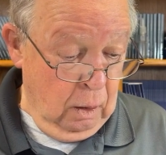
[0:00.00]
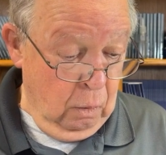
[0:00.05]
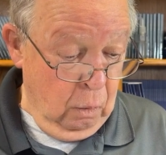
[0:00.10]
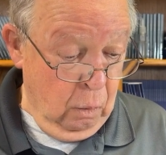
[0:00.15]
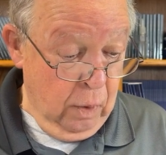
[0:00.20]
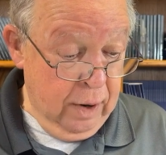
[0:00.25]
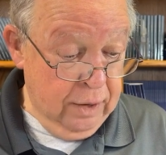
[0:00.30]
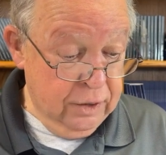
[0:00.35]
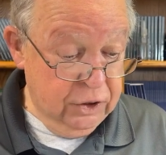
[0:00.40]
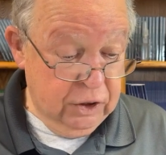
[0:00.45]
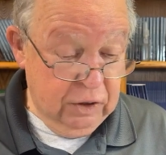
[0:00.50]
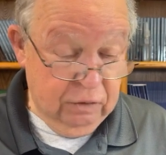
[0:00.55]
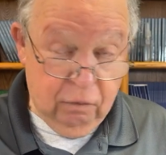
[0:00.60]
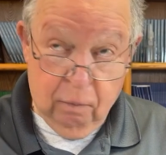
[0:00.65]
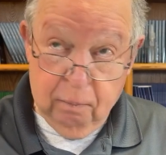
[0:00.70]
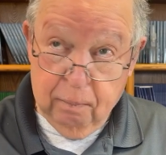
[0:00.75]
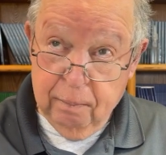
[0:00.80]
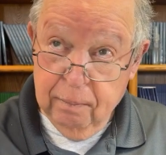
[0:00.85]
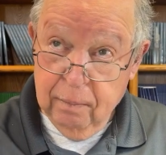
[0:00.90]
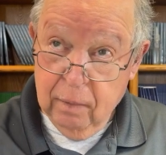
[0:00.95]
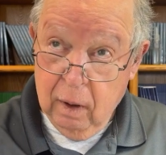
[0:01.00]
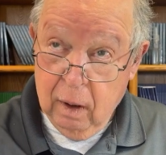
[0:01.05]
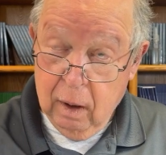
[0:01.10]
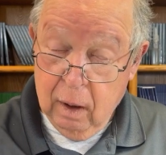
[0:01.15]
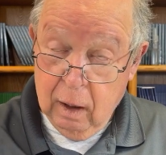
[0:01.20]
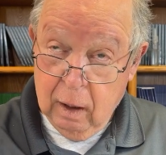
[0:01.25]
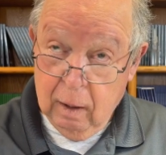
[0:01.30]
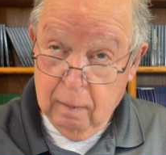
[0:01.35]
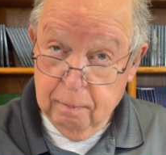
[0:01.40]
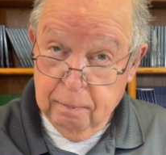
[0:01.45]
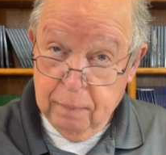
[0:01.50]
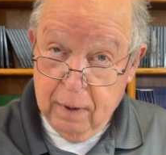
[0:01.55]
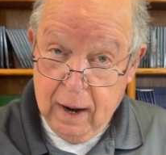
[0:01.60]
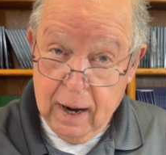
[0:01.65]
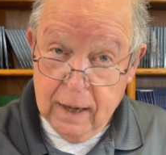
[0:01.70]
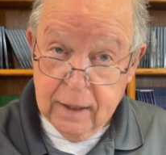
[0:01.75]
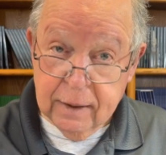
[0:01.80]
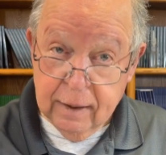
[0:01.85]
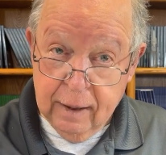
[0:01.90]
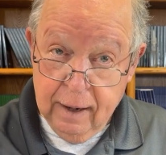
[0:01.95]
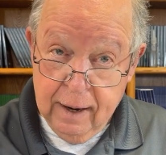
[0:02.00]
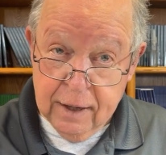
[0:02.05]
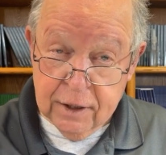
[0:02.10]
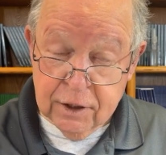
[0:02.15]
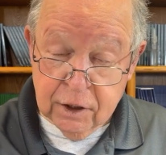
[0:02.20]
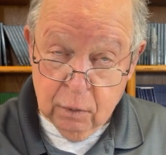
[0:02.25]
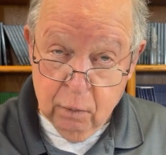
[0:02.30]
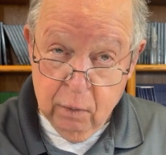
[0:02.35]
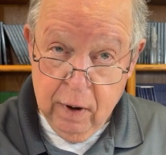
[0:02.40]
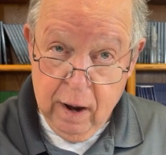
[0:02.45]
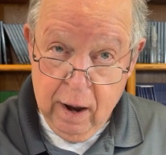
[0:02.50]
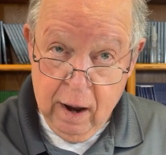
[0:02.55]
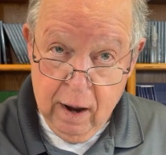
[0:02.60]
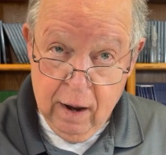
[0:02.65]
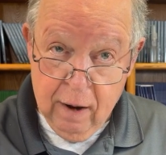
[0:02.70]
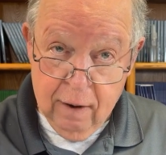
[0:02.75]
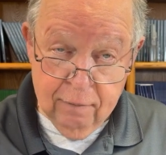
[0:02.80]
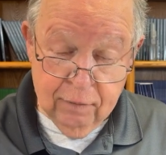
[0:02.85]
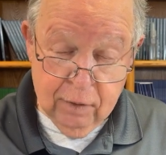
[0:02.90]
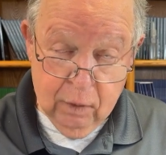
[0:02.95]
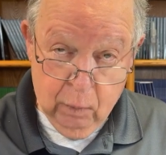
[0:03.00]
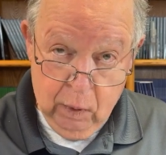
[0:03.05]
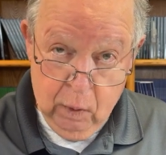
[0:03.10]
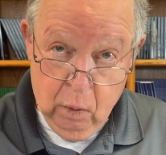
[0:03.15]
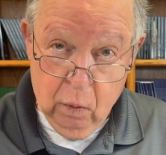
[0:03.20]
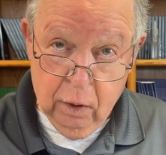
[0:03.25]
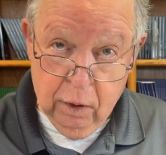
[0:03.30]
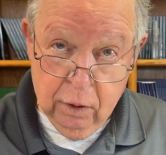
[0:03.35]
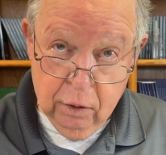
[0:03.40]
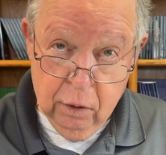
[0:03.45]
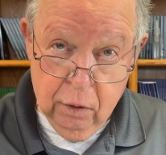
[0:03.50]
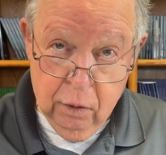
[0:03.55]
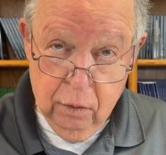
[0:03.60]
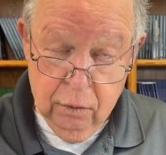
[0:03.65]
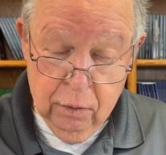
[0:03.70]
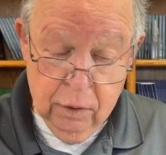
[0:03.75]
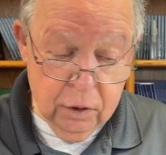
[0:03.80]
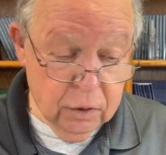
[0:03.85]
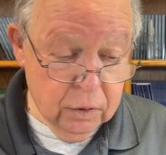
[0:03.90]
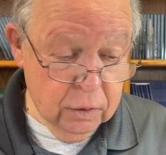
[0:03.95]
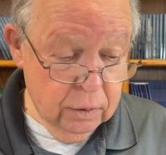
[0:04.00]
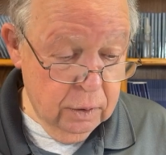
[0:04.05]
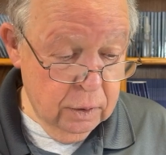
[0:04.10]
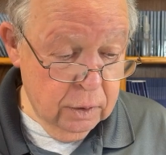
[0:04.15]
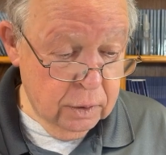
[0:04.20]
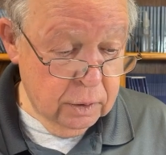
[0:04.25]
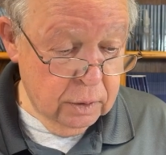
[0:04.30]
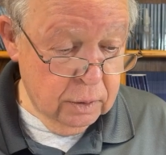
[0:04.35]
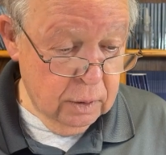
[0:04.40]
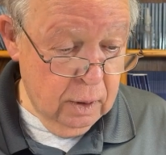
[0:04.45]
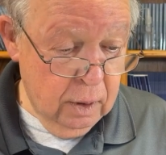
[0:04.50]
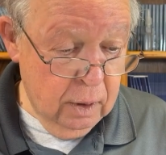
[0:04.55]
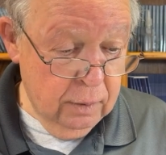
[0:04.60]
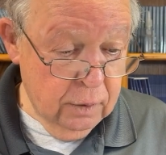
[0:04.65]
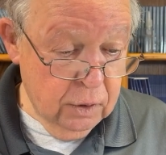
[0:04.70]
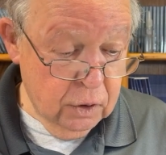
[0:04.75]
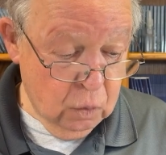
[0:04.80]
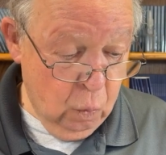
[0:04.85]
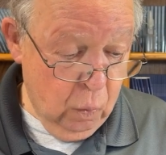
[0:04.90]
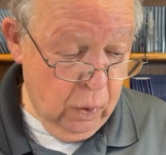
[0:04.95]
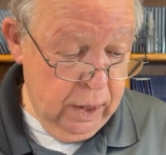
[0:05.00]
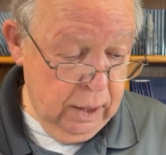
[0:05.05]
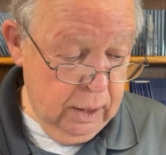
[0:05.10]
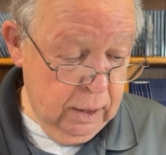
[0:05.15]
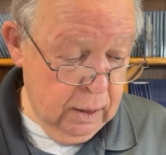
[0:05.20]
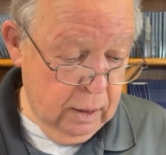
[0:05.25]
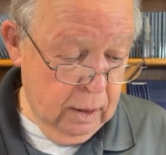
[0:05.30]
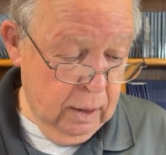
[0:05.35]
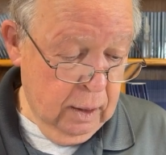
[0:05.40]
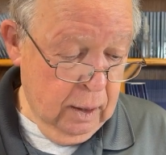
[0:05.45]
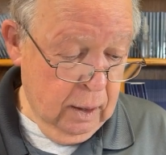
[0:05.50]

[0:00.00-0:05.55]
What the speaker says: We have several podcasts that we want to do this week.